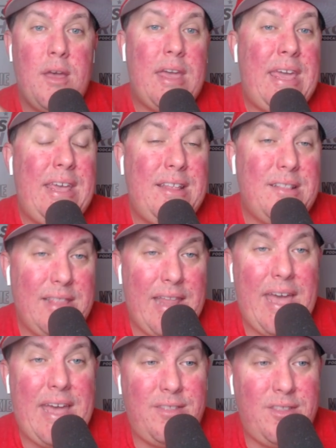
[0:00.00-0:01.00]
he
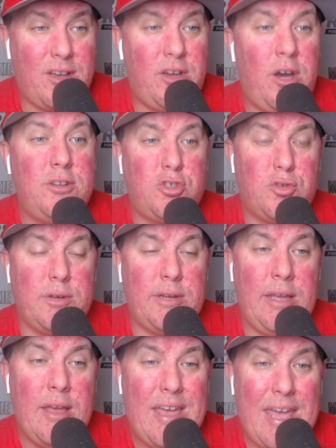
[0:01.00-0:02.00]
led the country